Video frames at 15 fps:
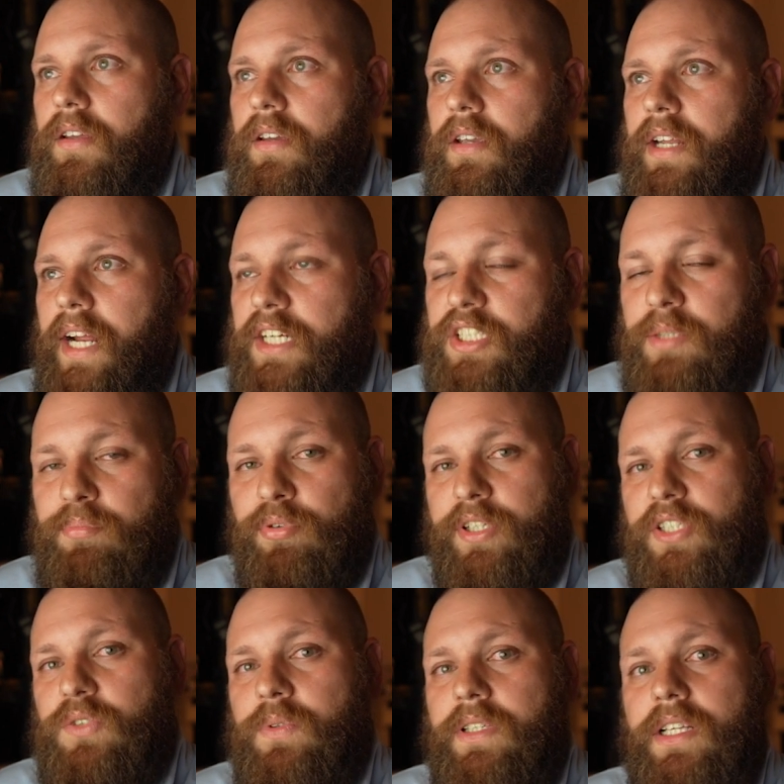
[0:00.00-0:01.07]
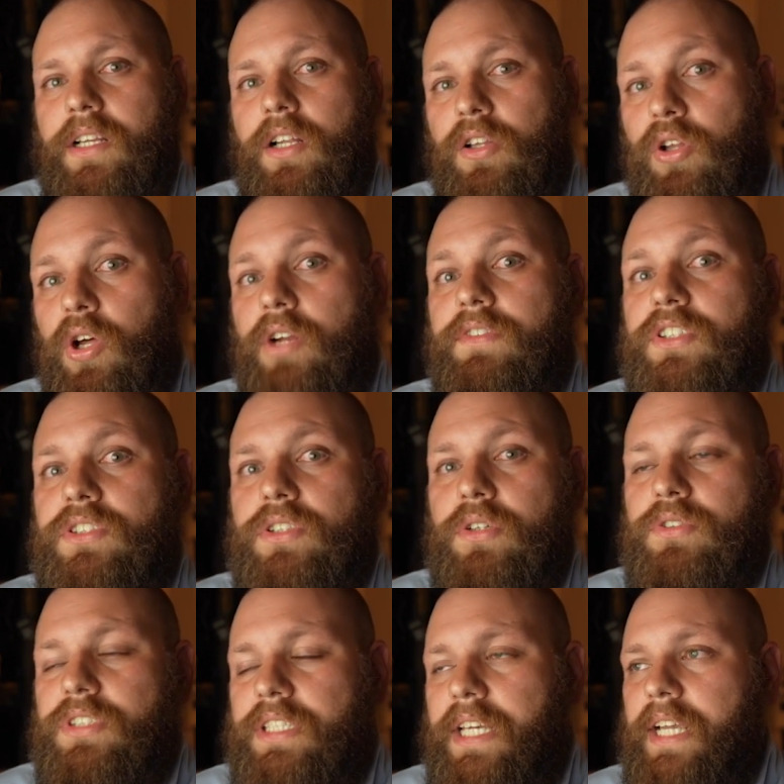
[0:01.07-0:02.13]
it actually brings with it a lot of
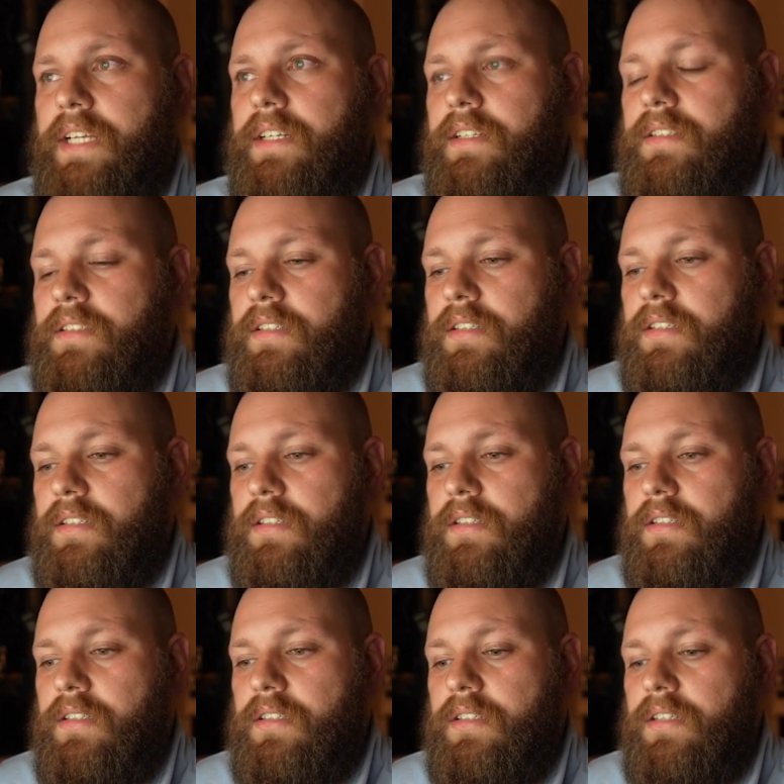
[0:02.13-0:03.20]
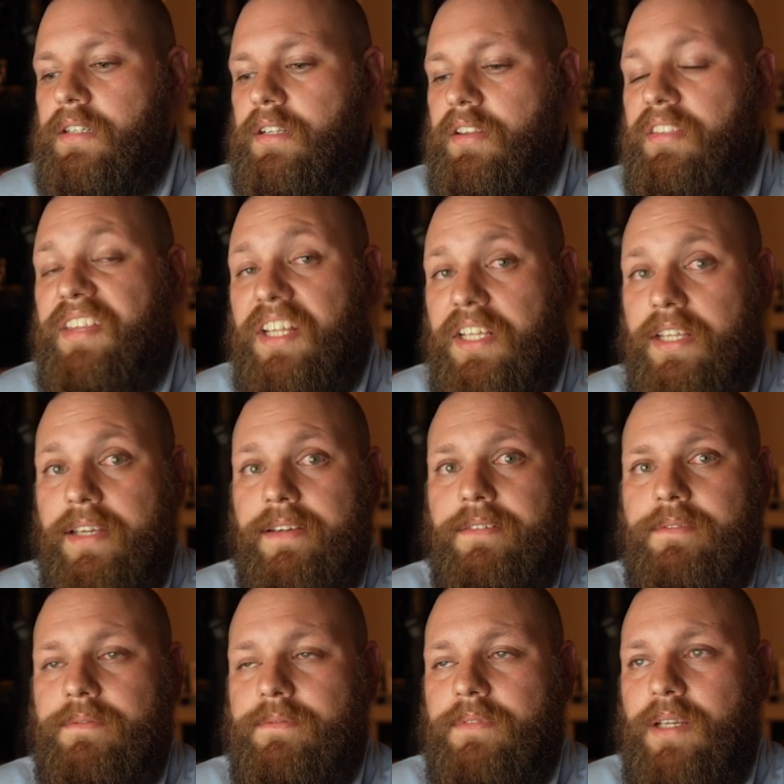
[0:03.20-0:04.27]
associated thinking.
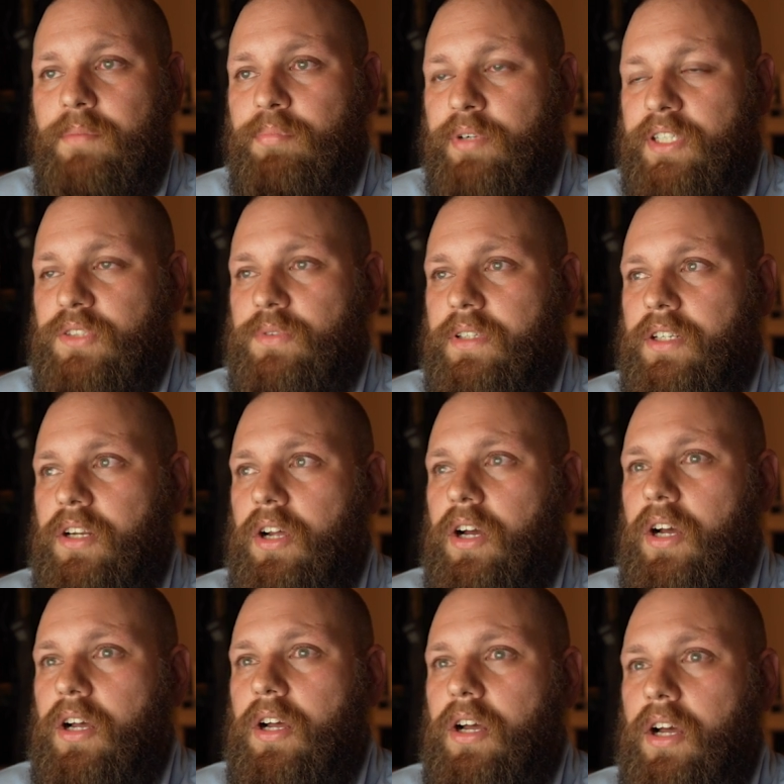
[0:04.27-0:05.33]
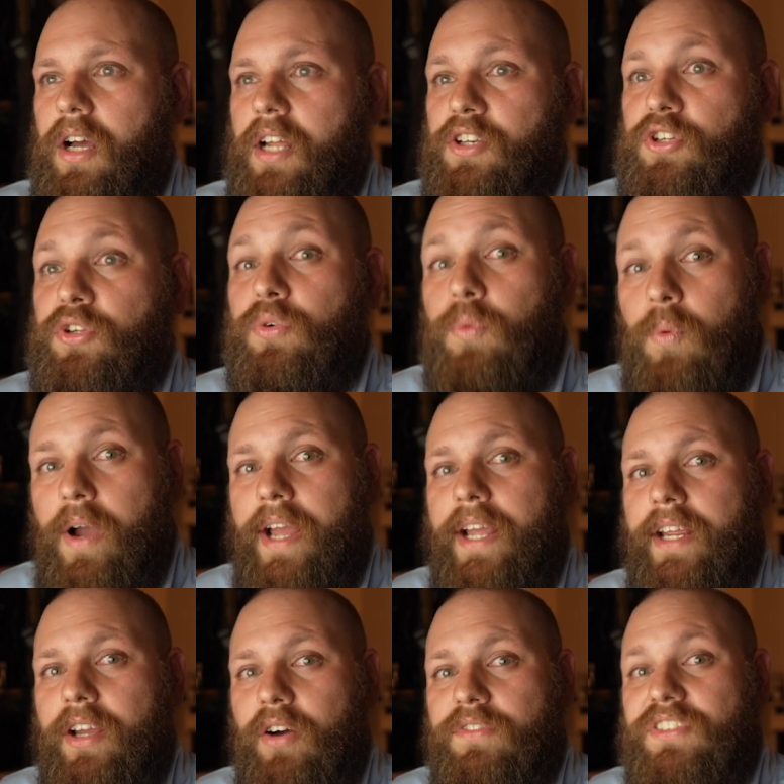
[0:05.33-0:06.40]
It brings with it a new
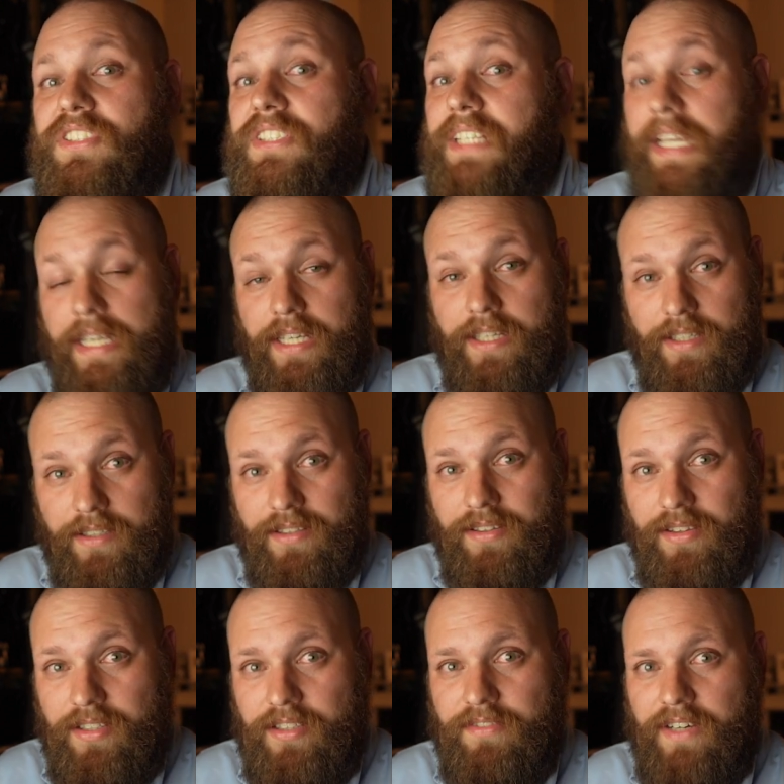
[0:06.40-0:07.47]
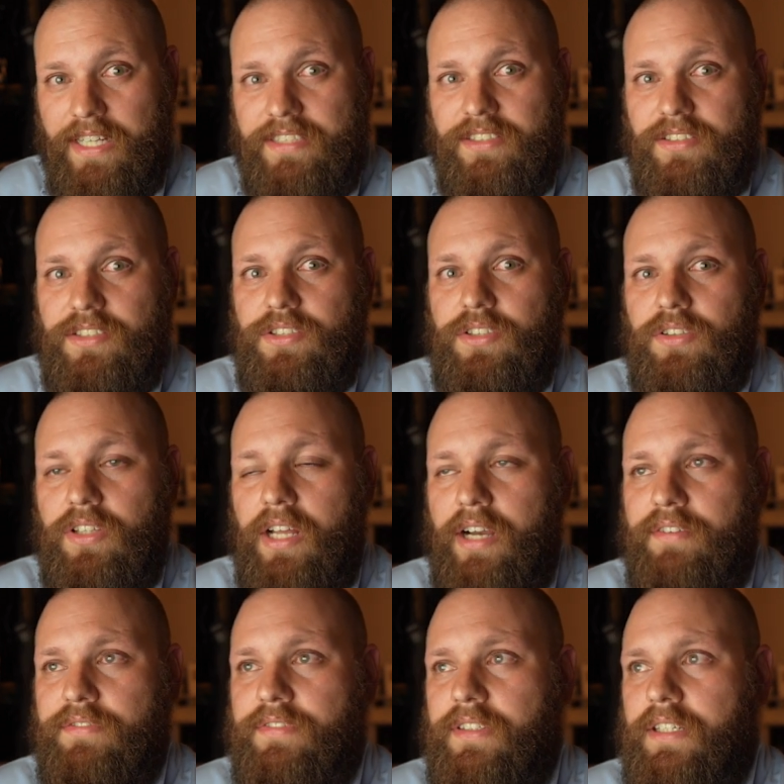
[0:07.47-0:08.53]
way of seeing the devices in your
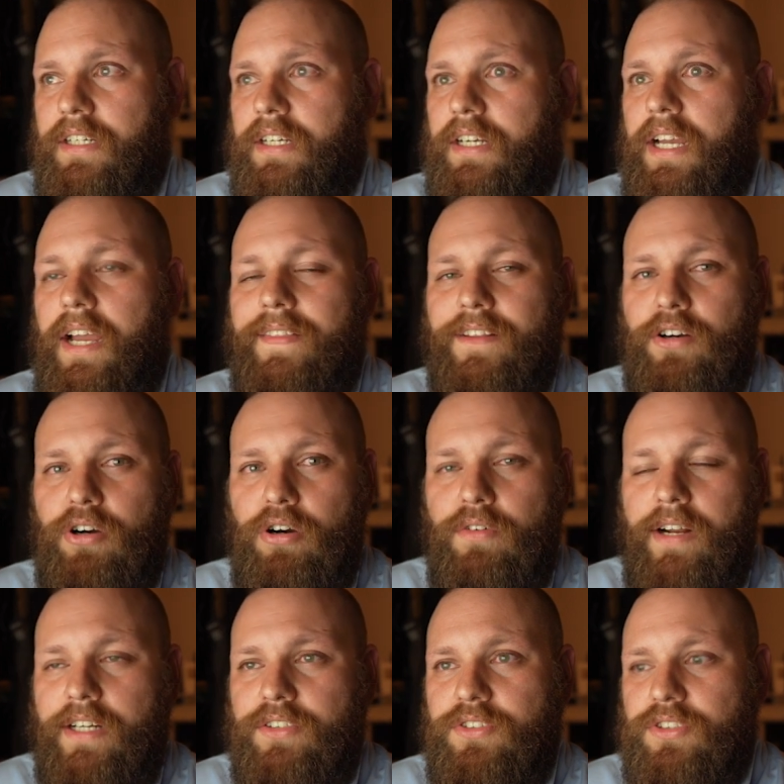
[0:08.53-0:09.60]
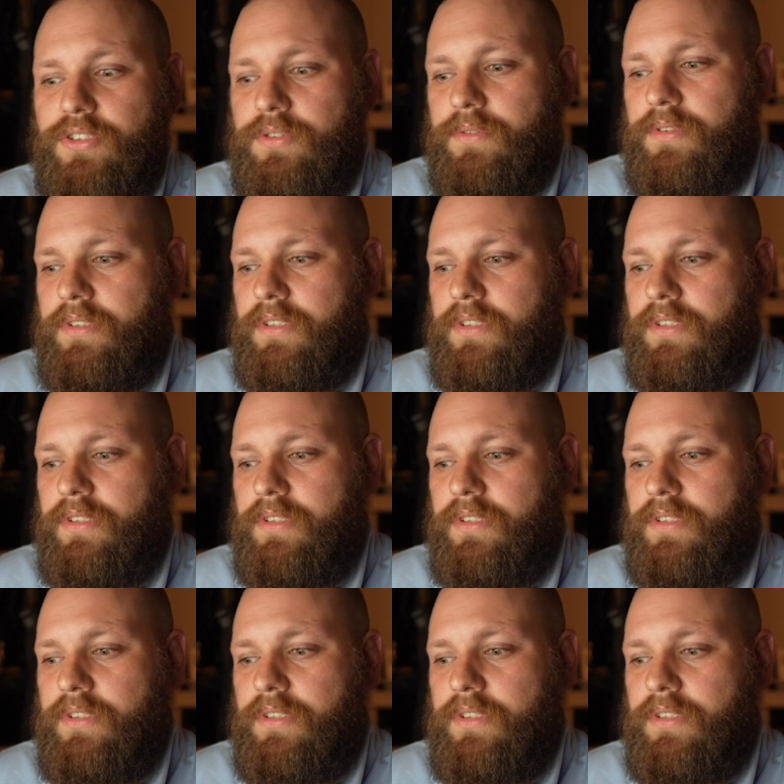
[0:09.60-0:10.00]
life and that are around you.